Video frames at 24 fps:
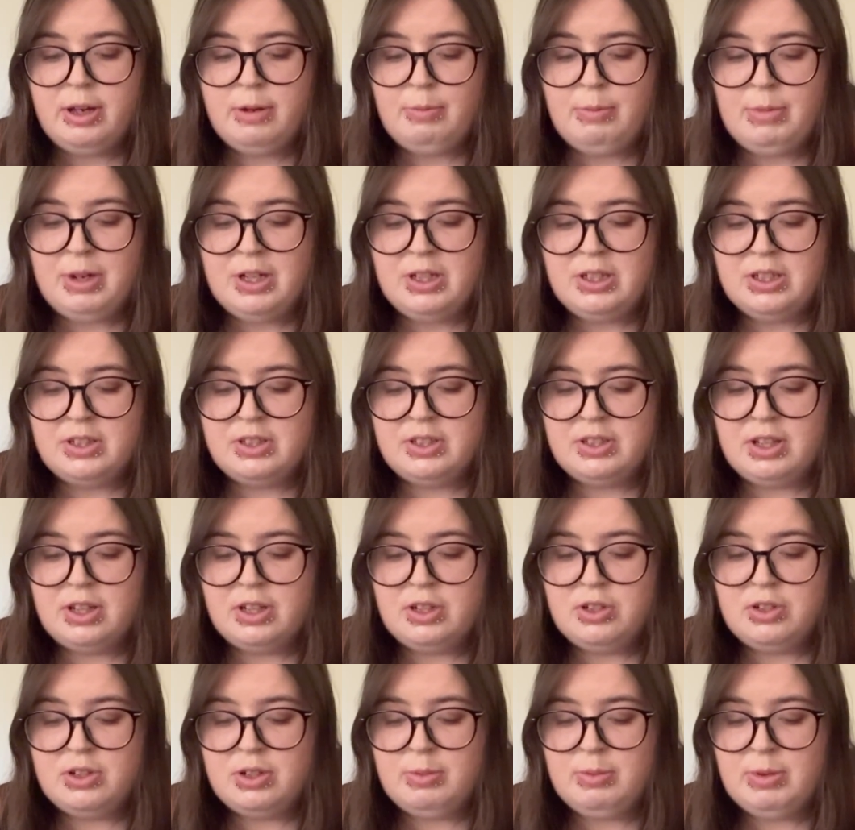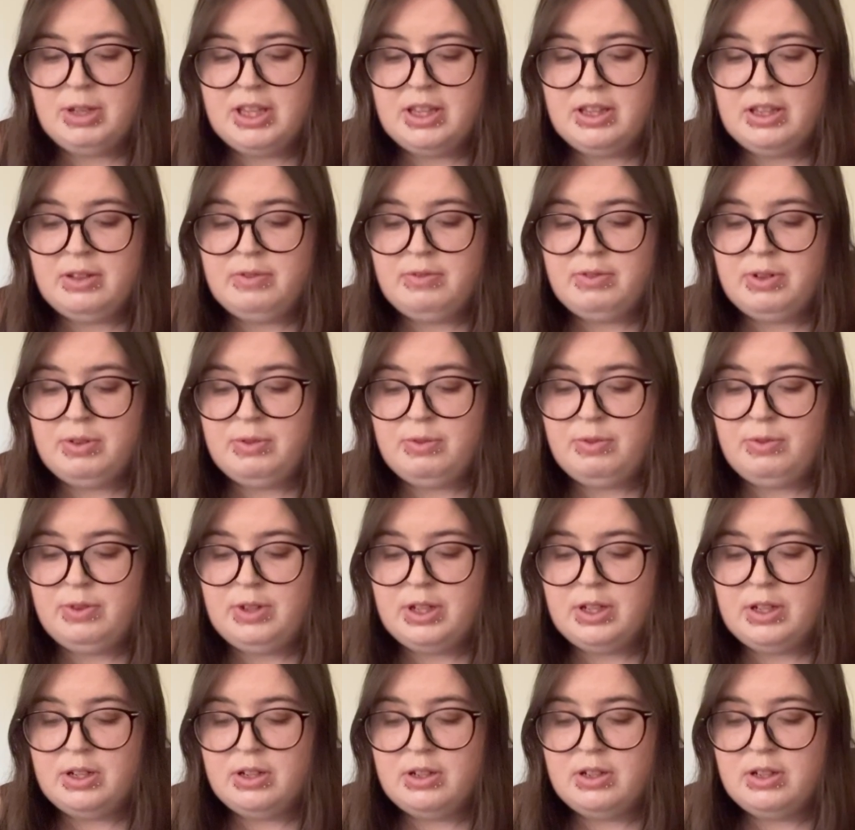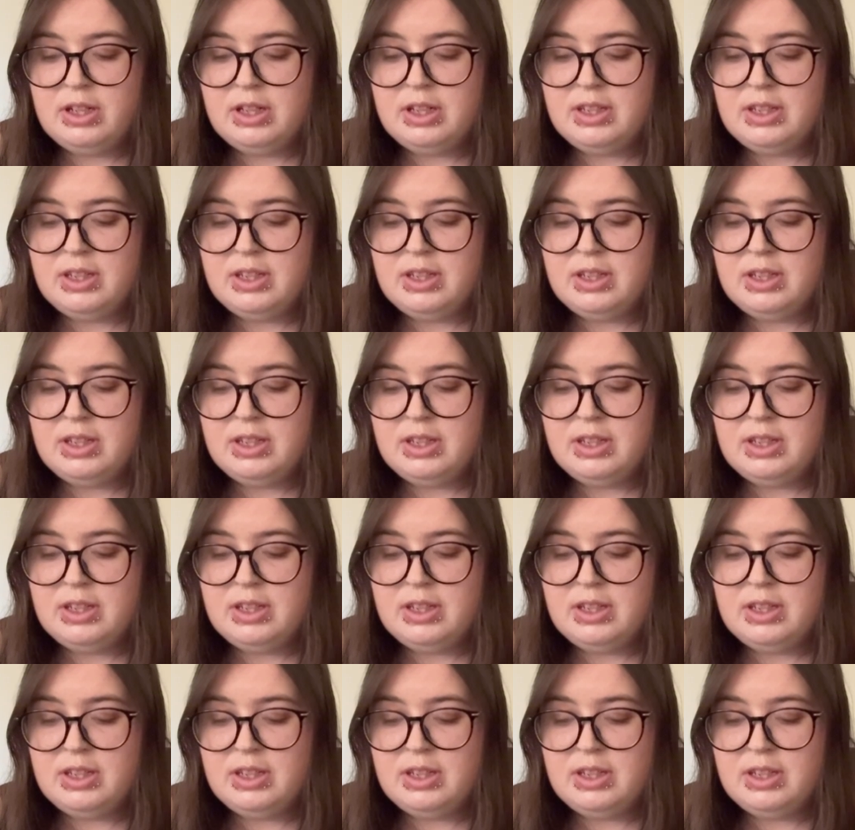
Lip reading: Merrick's countrymen live in fear.